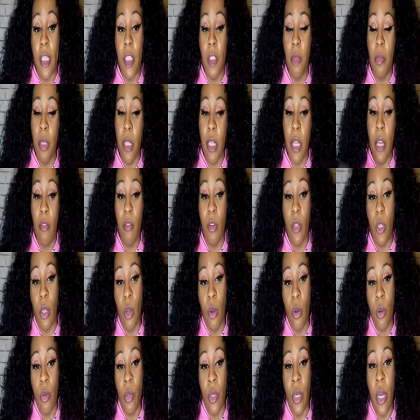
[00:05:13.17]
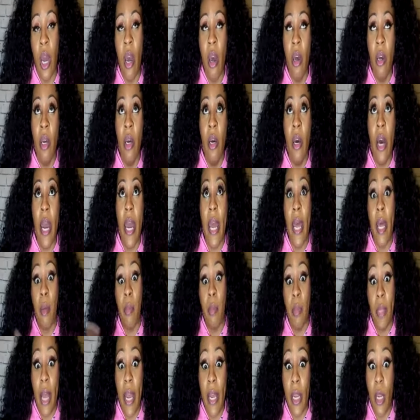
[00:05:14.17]
to be left alone. I had
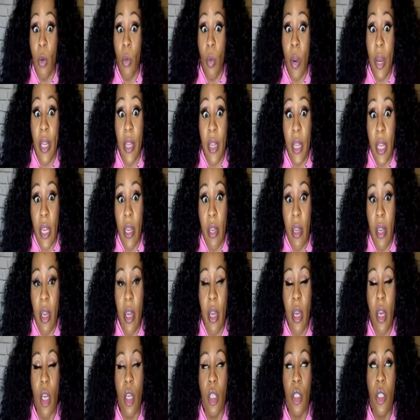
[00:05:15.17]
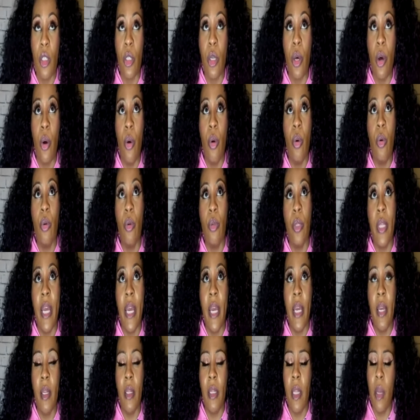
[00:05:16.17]
black and white thinking. So
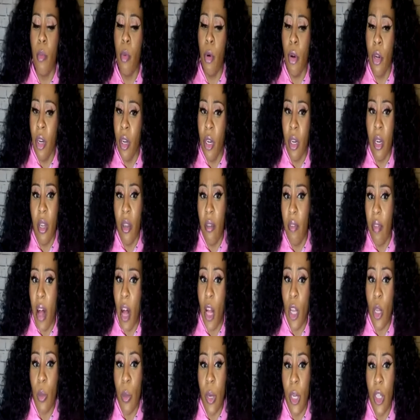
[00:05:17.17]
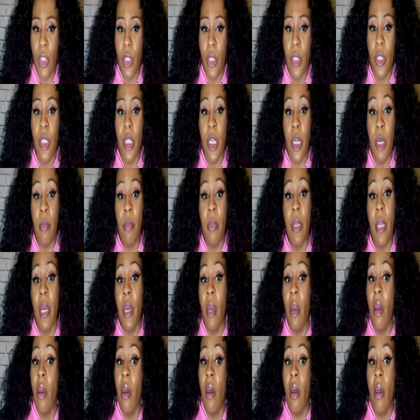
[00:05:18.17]
they, they brought in an evaluation team and
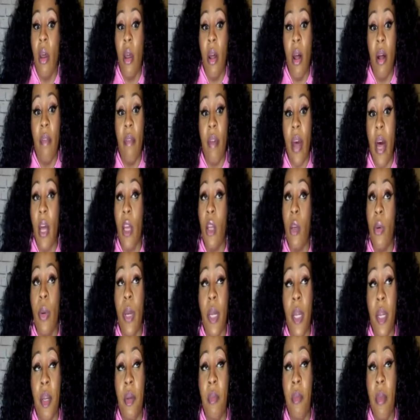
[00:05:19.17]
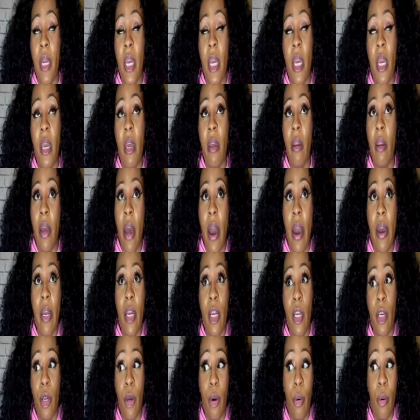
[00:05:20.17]
they evaluated me and I
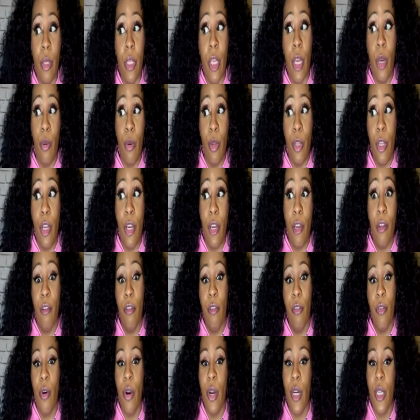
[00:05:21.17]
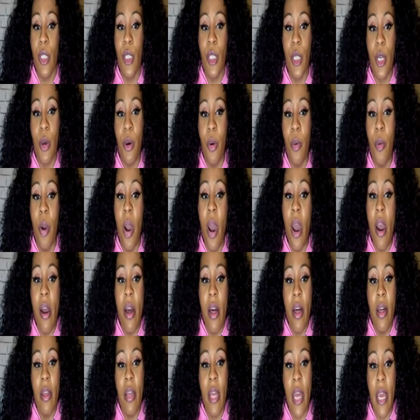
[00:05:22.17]
didn't know what they were looking for. So
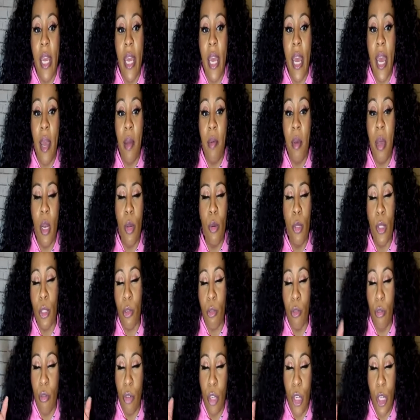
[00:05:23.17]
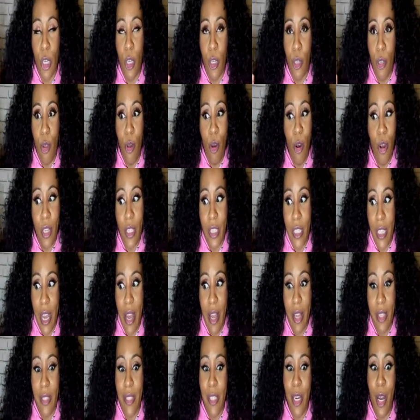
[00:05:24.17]
they came and it was a really long
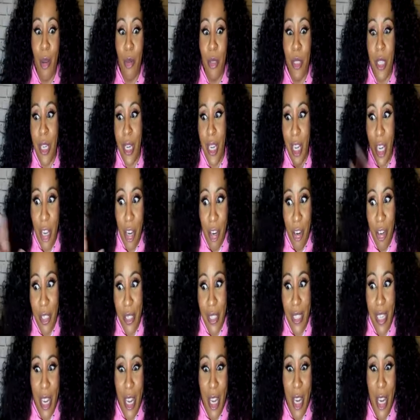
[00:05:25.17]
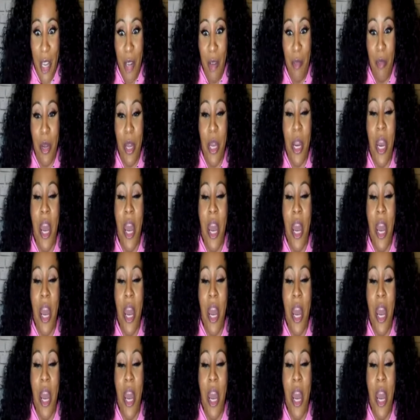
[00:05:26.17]
test and I was getting irritated, but